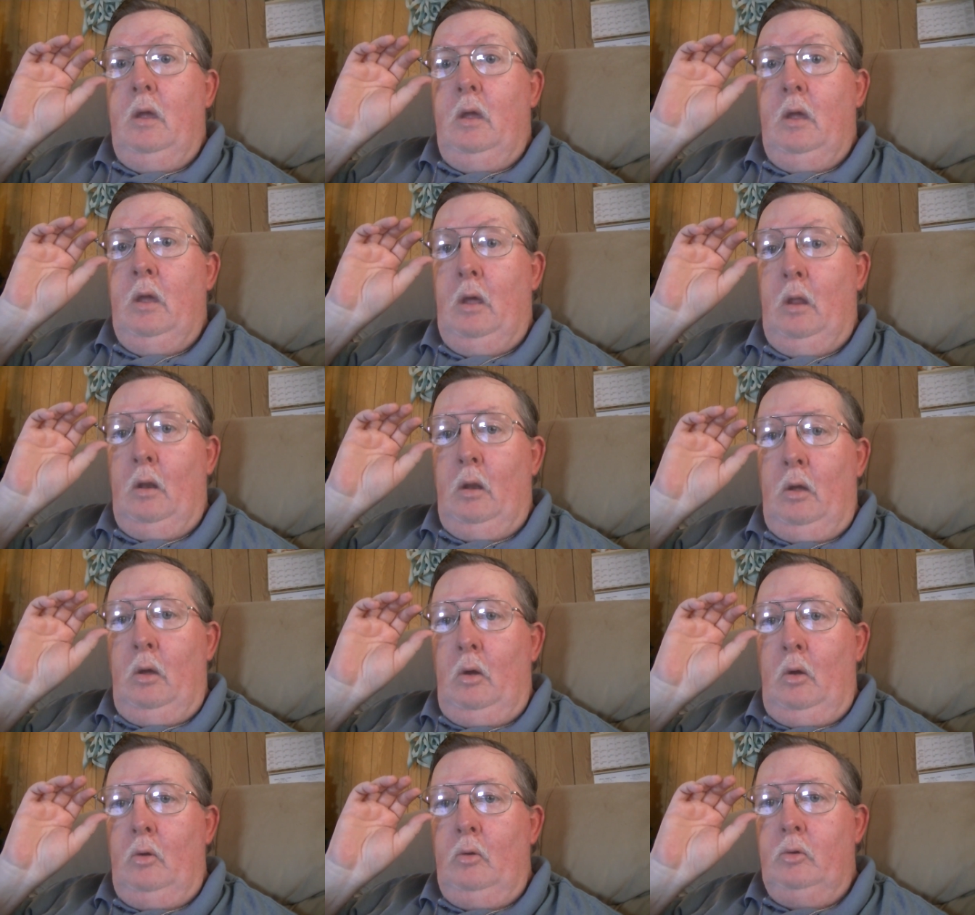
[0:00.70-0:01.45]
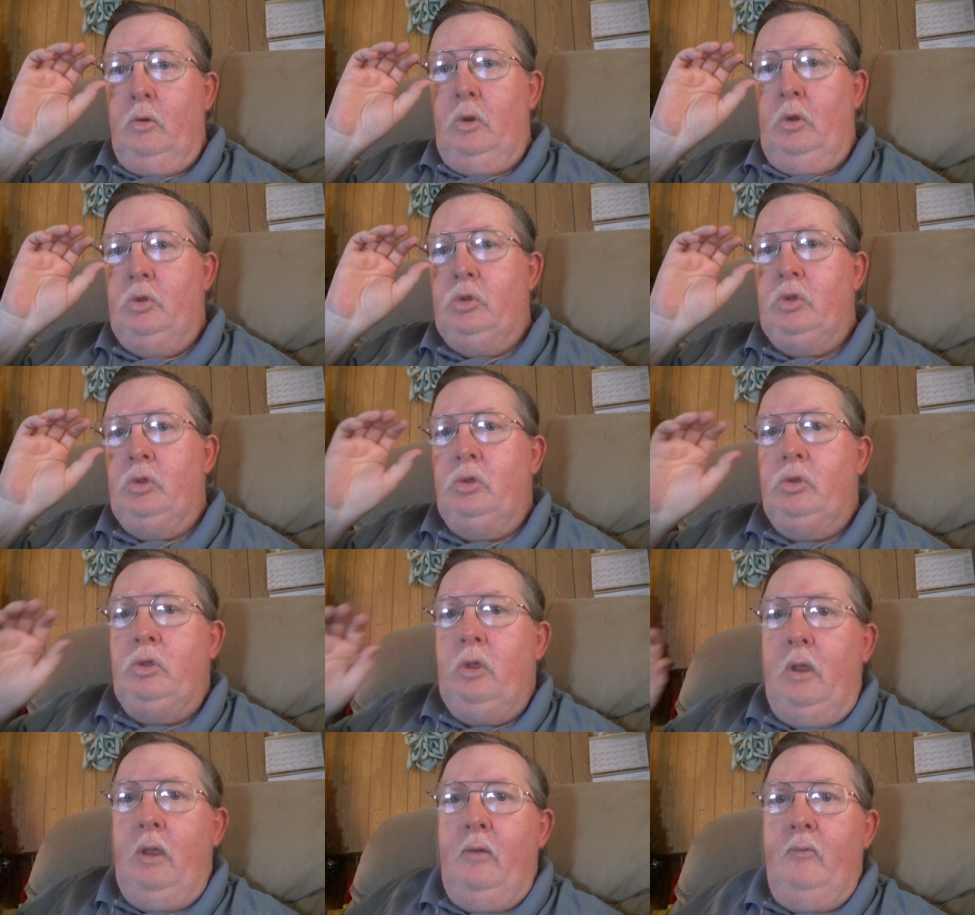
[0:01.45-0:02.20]
Hello, this
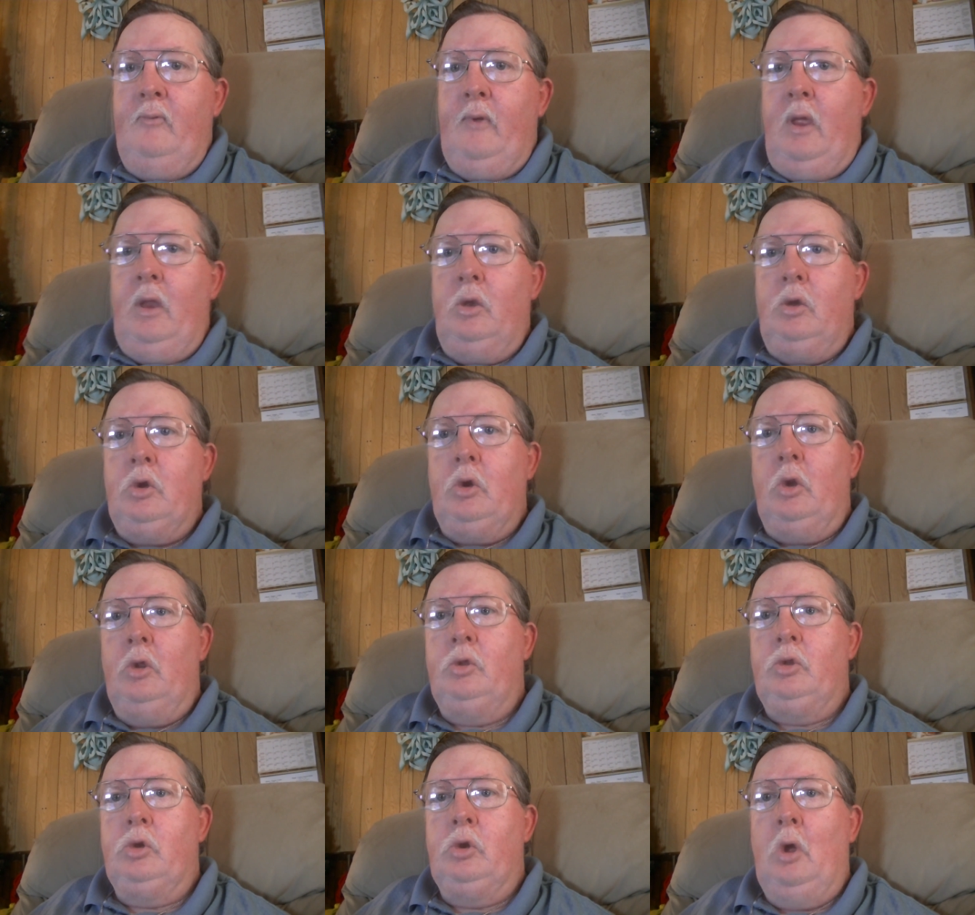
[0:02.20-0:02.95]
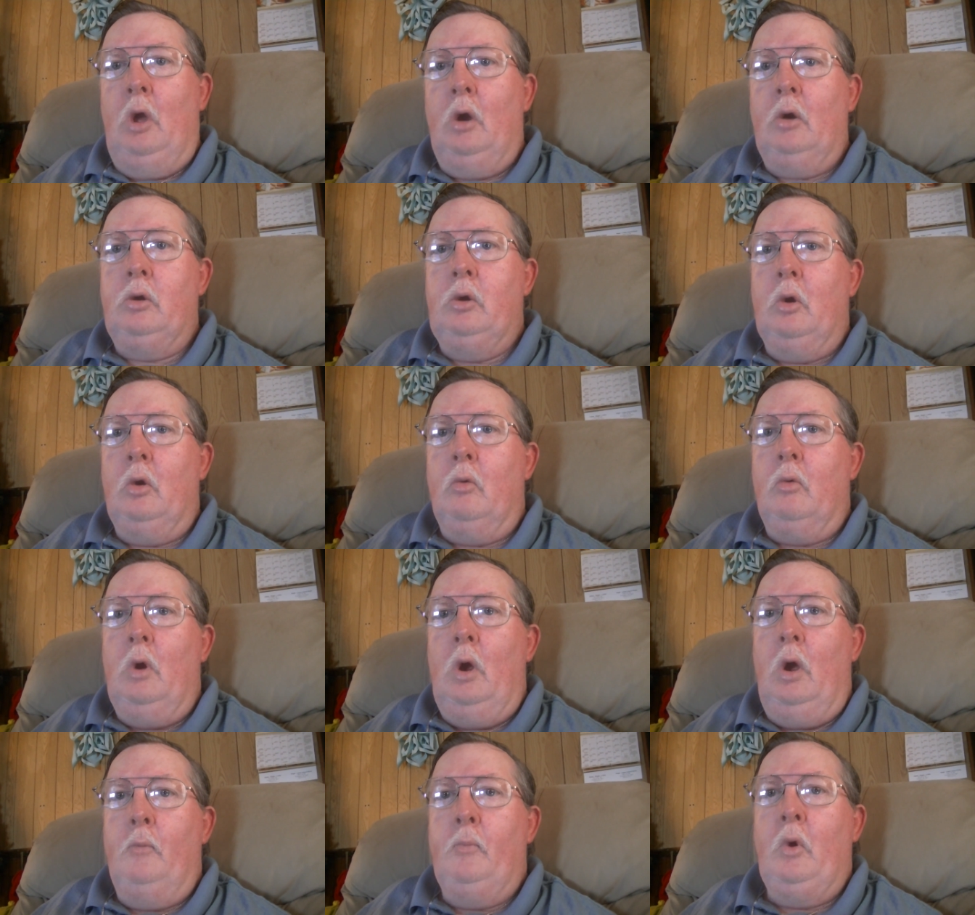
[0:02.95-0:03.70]
is Evangelist Doctor
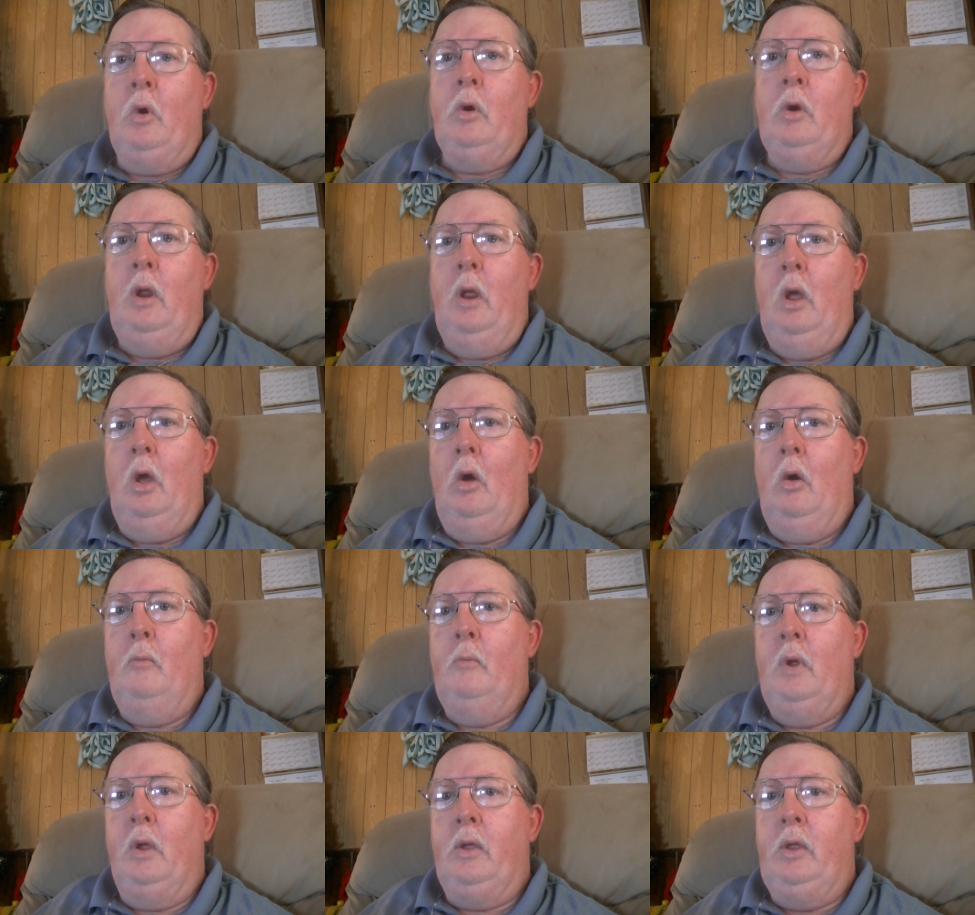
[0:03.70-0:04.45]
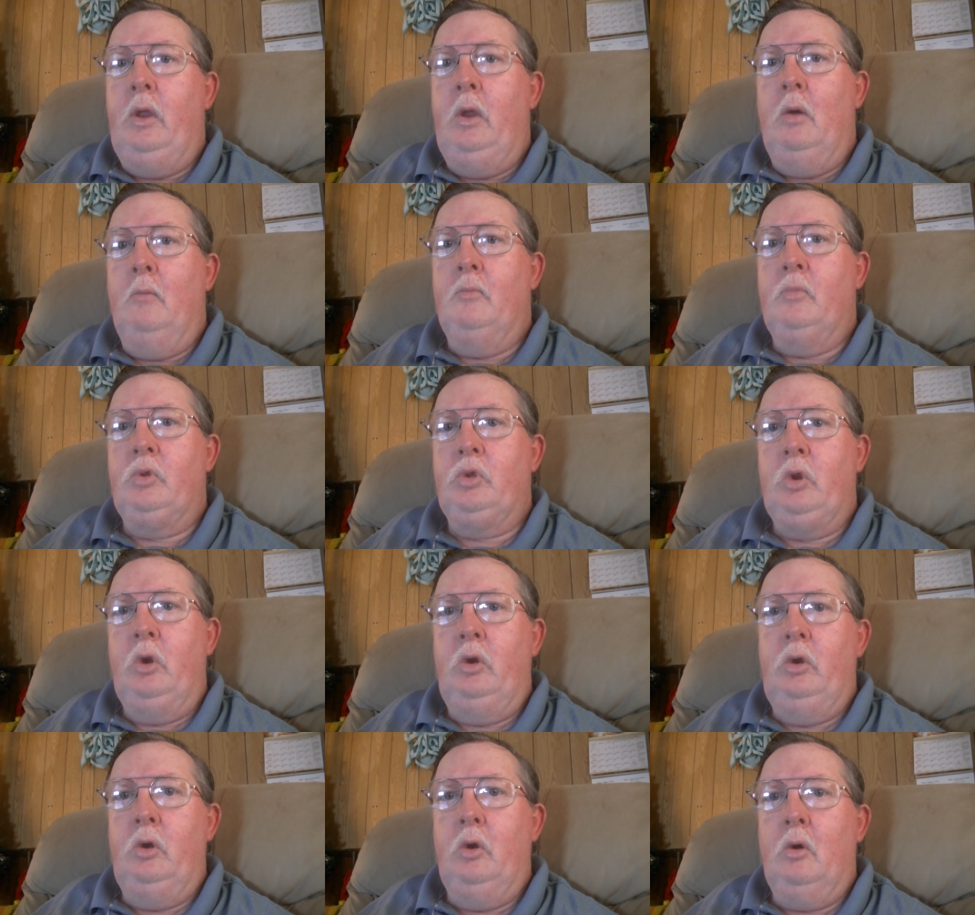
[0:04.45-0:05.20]
Robert L. McKim
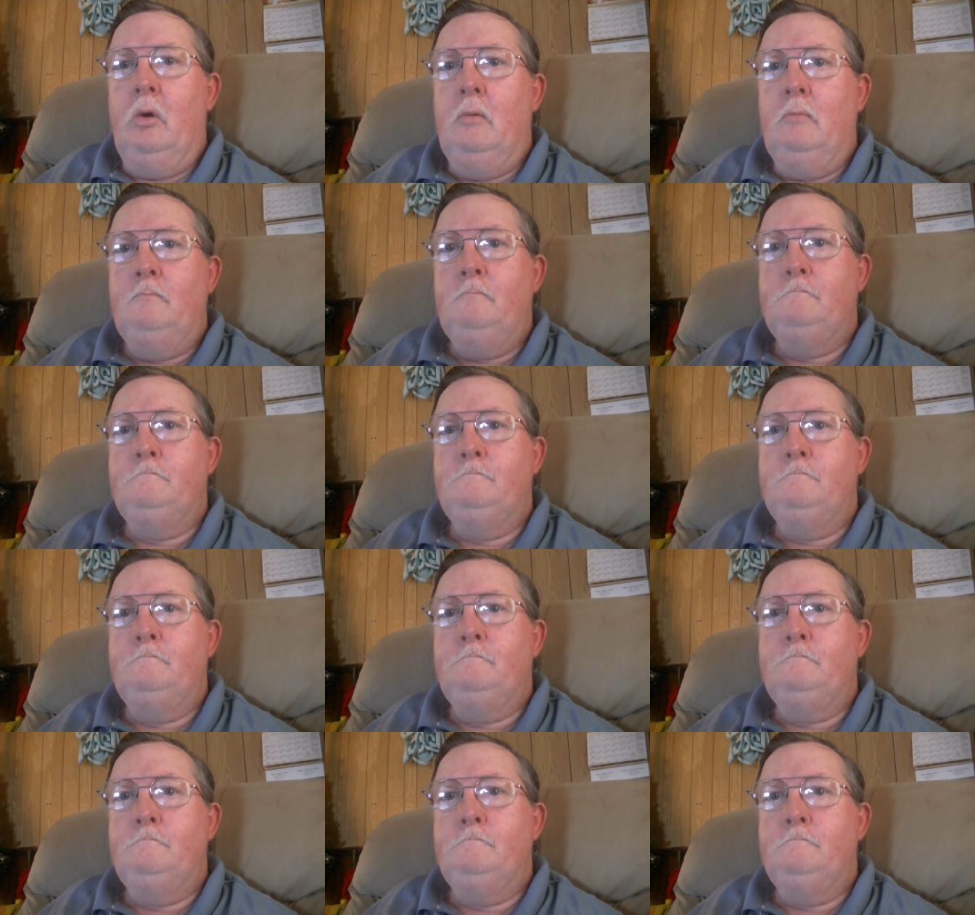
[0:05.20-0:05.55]
Senior